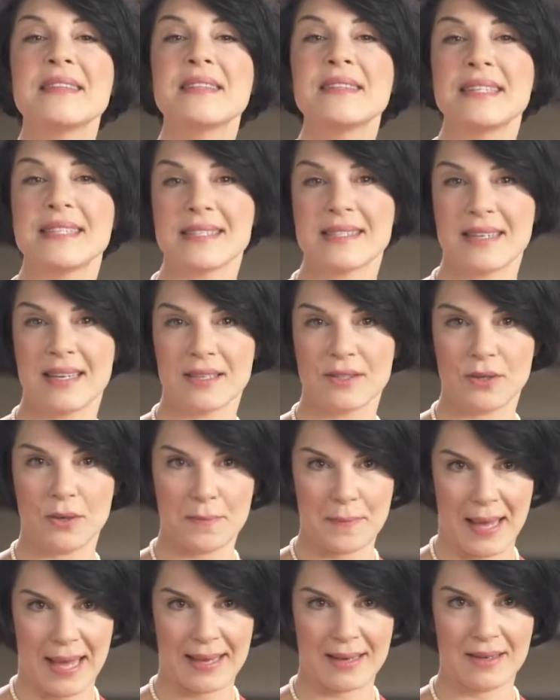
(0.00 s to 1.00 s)
the listening
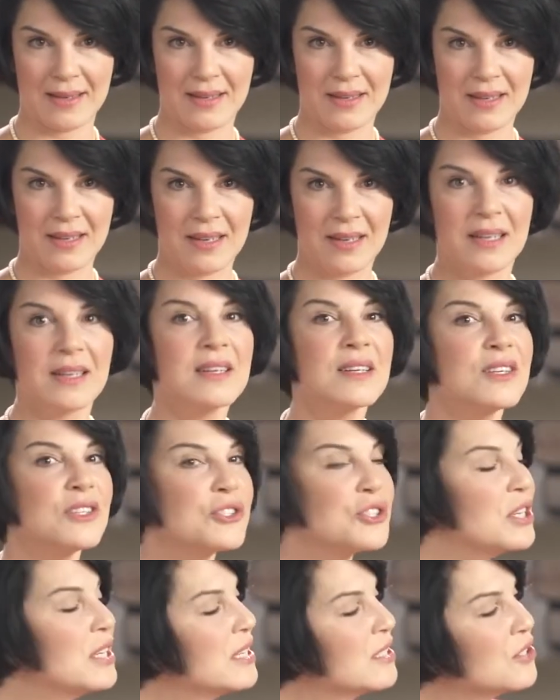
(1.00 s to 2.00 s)
domain.
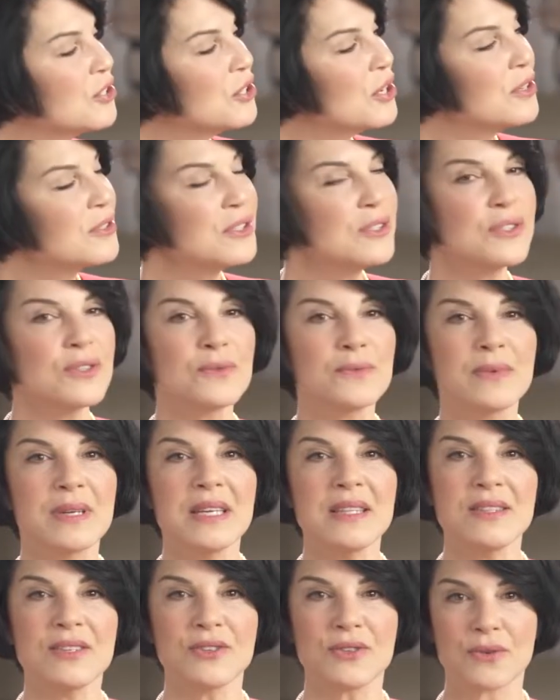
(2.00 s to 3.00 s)
She has chosen to
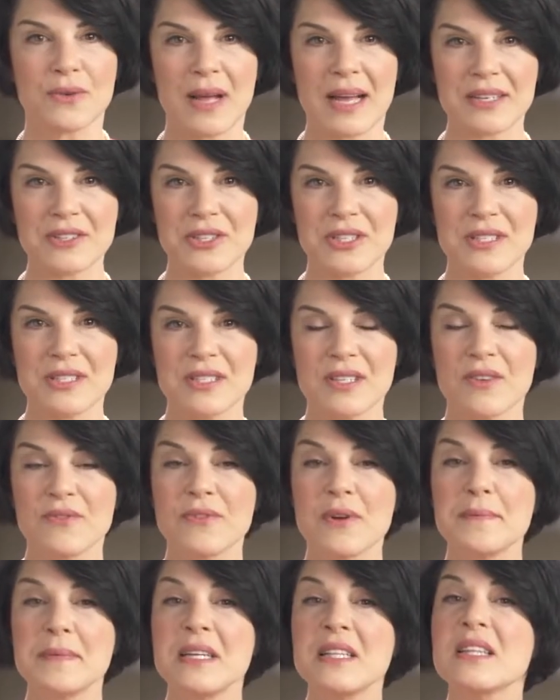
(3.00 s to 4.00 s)
read the directions
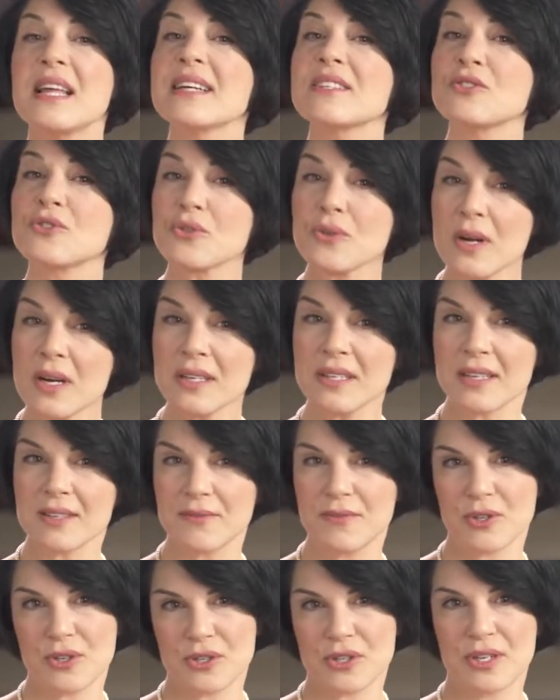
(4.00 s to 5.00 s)
from an electronic
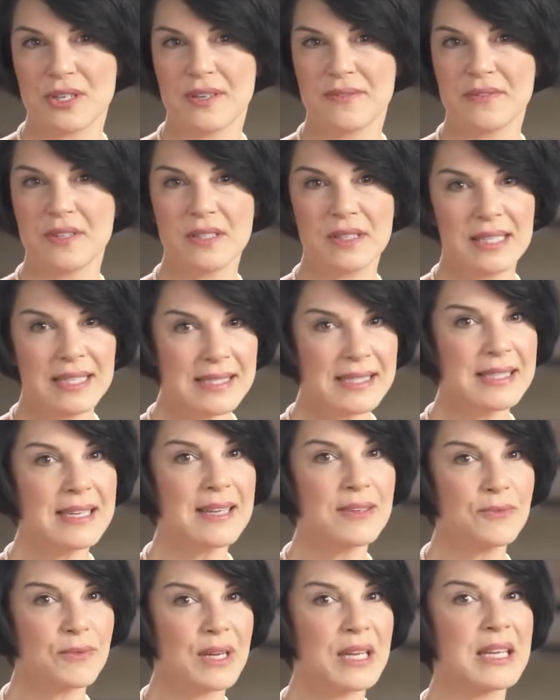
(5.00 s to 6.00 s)
version of the
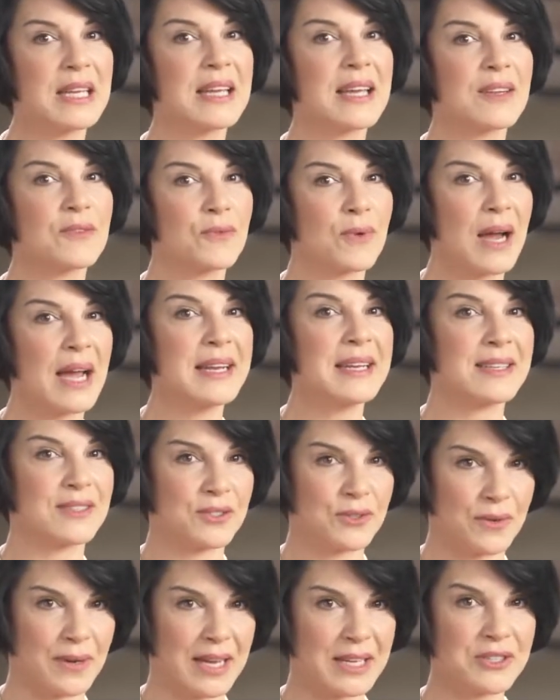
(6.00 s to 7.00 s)
Listening, Reading, and Writing
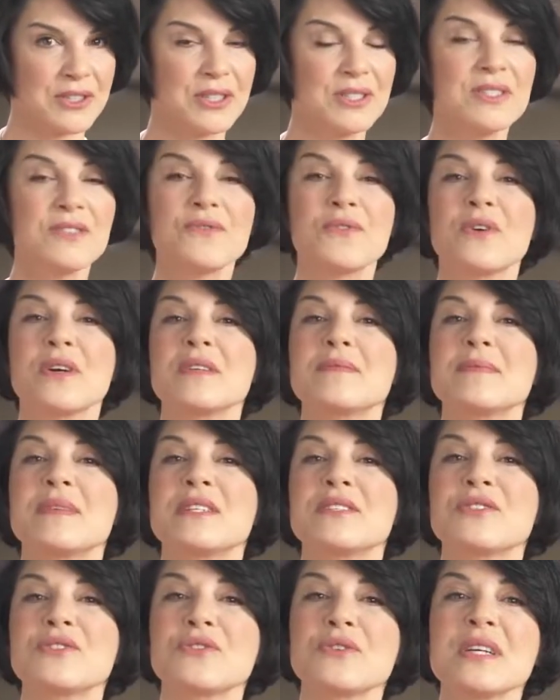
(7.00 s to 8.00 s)
Directions for
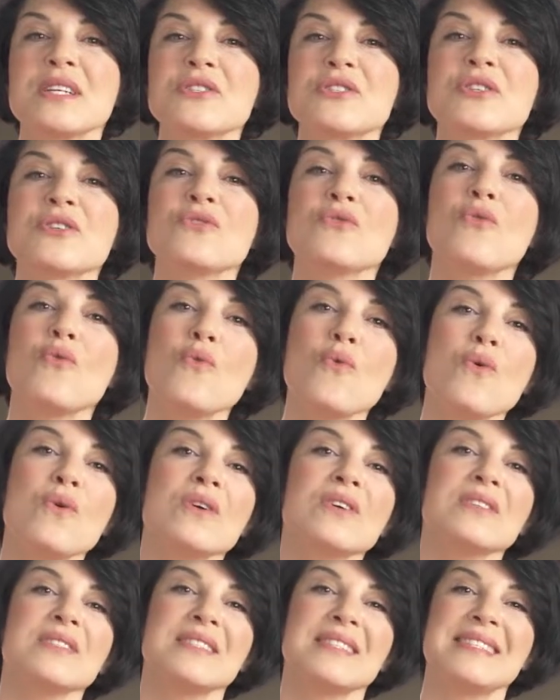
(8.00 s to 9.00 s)
Administration,
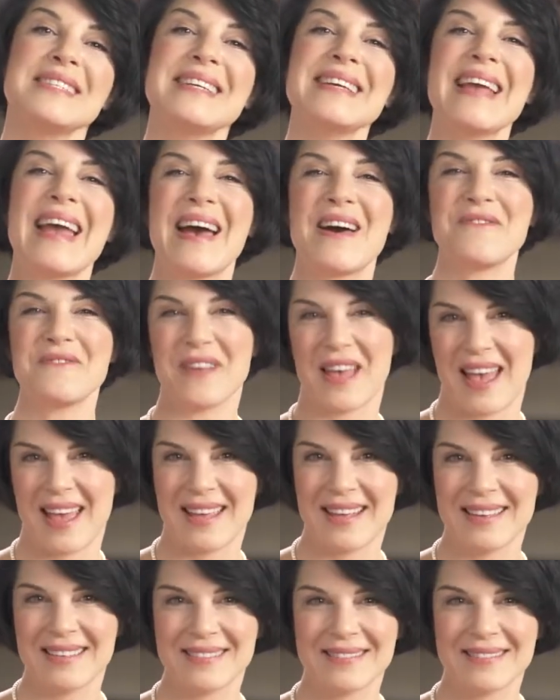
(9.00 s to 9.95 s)
or DFA.